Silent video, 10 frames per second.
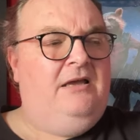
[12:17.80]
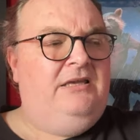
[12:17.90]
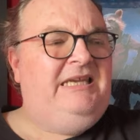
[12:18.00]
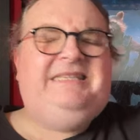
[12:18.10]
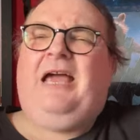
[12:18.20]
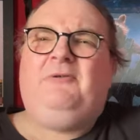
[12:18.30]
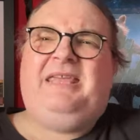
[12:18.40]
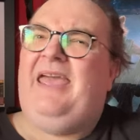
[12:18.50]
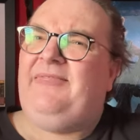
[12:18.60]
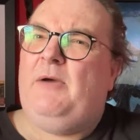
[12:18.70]
You don't
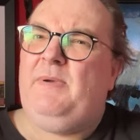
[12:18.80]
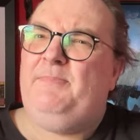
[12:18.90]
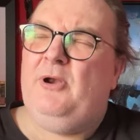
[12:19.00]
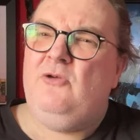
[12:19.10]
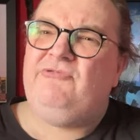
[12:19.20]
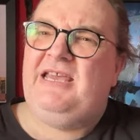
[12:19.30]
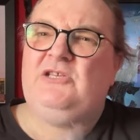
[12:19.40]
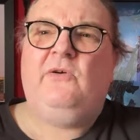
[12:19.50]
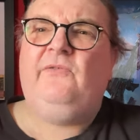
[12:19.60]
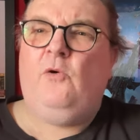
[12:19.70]
get that with
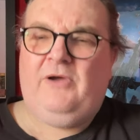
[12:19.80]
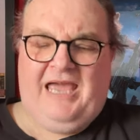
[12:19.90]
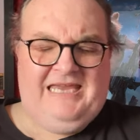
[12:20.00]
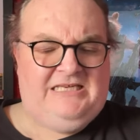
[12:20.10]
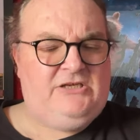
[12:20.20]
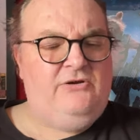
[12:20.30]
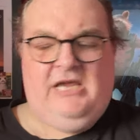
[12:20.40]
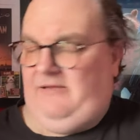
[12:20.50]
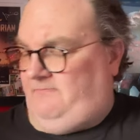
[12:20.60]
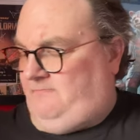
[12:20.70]
Blu-rays or 4Ks, do
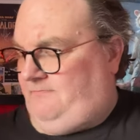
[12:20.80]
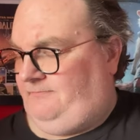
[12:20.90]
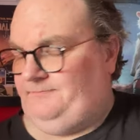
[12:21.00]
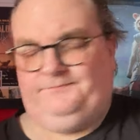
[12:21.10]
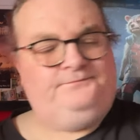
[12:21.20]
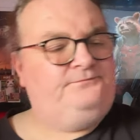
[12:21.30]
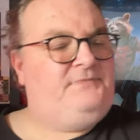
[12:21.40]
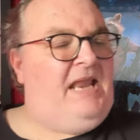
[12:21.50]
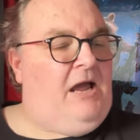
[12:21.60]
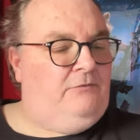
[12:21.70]
you?
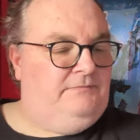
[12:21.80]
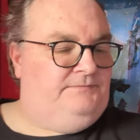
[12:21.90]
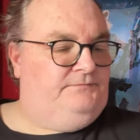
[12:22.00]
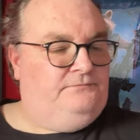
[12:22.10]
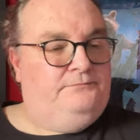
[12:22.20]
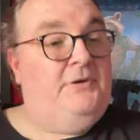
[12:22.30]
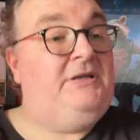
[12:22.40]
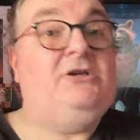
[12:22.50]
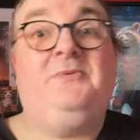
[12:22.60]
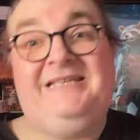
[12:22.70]
No, but you
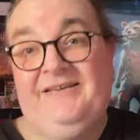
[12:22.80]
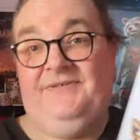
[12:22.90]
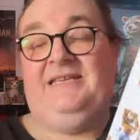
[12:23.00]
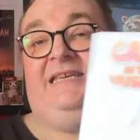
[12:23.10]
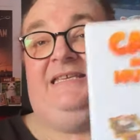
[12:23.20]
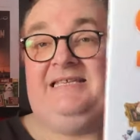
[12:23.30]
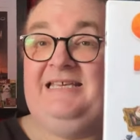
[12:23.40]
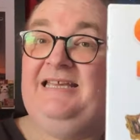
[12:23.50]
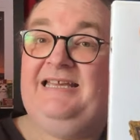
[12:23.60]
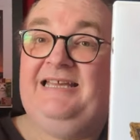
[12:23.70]
do with DVDs.
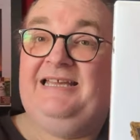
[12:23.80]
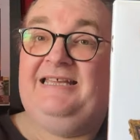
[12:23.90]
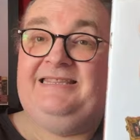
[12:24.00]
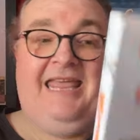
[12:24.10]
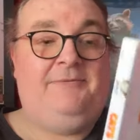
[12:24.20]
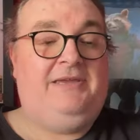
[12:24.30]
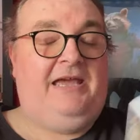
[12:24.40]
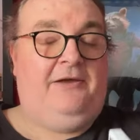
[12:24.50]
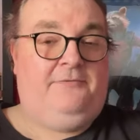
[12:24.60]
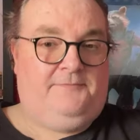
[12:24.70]
There we
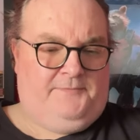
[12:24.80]
go.